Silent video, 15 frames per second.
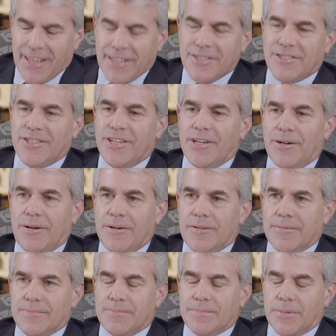As CEO
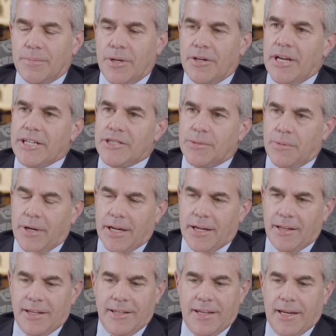of Premier Nationwide
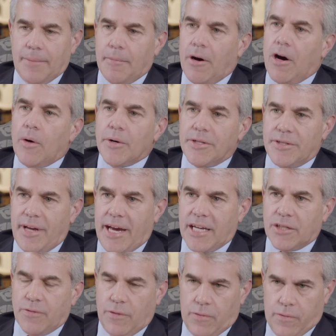Lending, I'm always
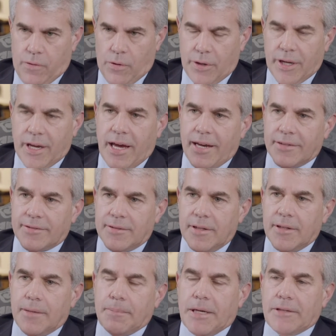asked for forecasts
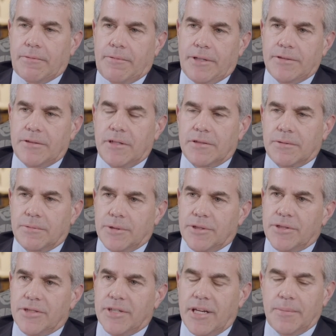about the residential
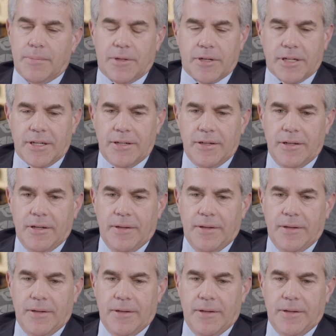real estate market.